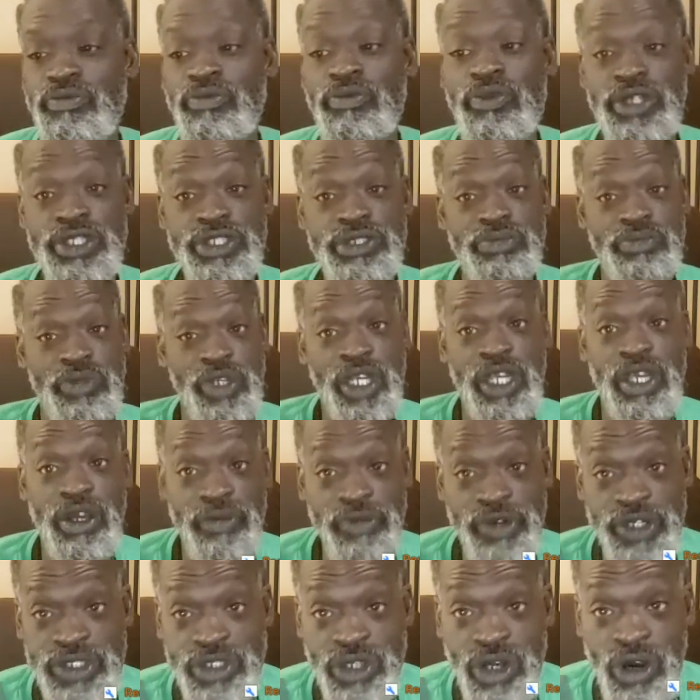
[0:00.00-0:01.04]
which many
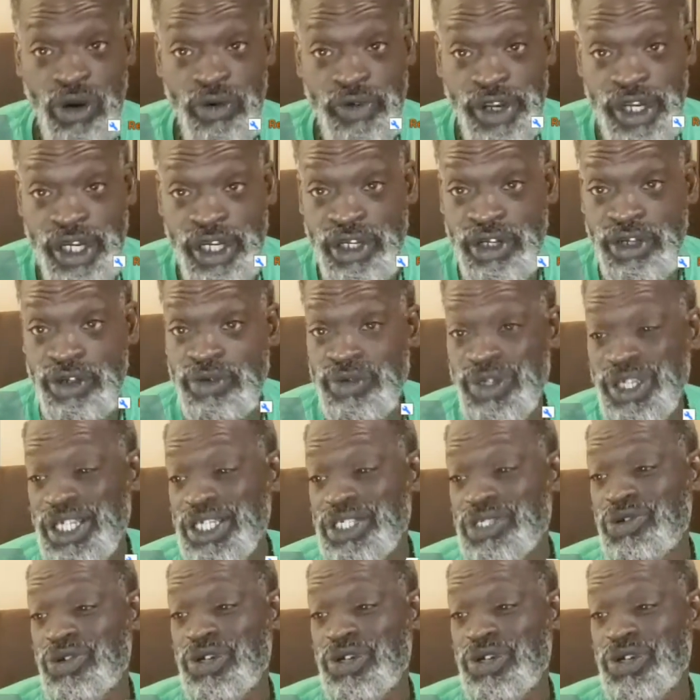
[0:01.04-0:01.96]
of us already knew, these